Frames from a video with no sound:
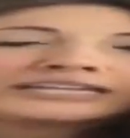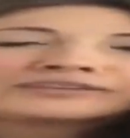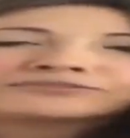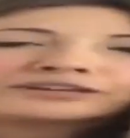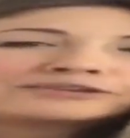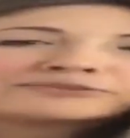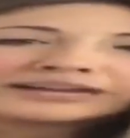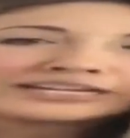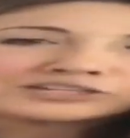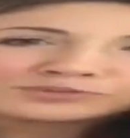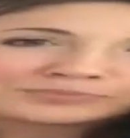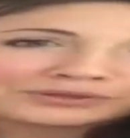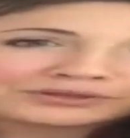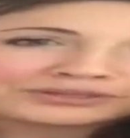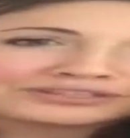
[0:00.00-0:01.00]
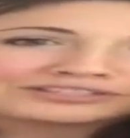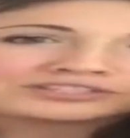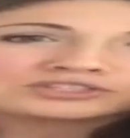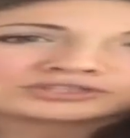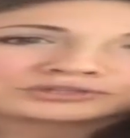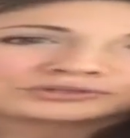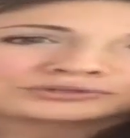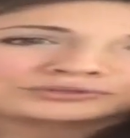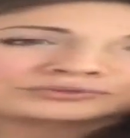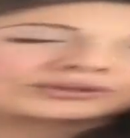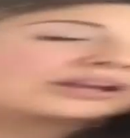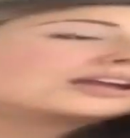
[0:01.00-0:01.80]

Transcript: free-range birds to